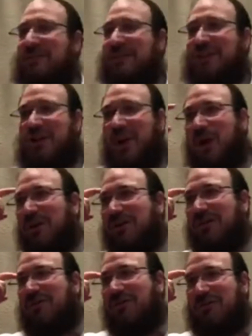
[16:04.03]
It's all
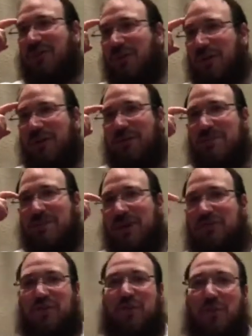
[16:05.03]
different forms
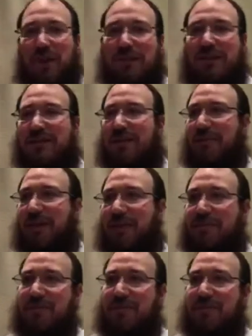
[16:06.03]
of you wanting something.